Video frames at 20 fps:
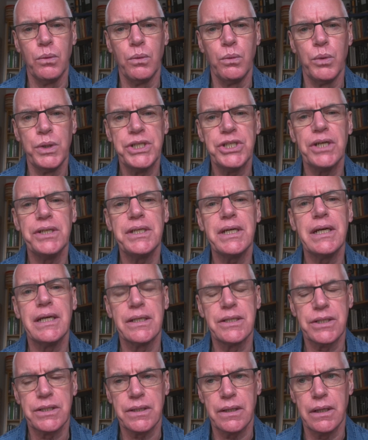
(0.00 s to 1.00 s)
which I
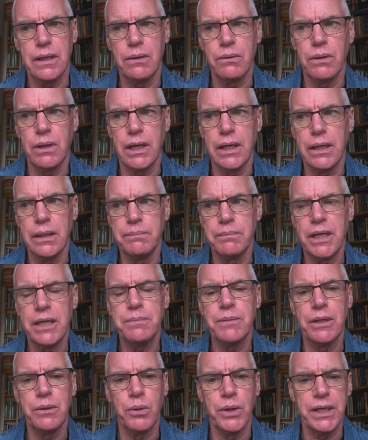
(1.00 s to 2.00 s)
did. So I
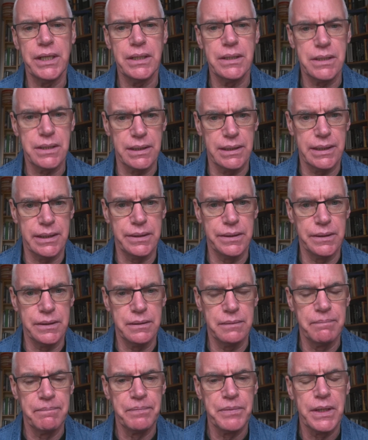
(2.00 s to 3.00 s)
made my way into
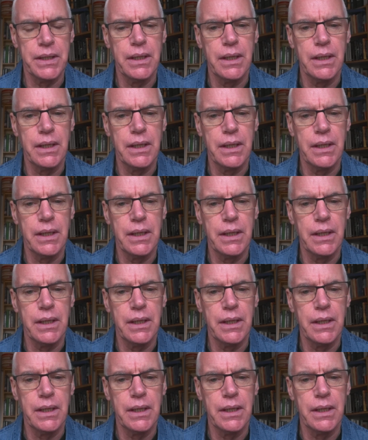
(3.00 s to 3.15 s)
London.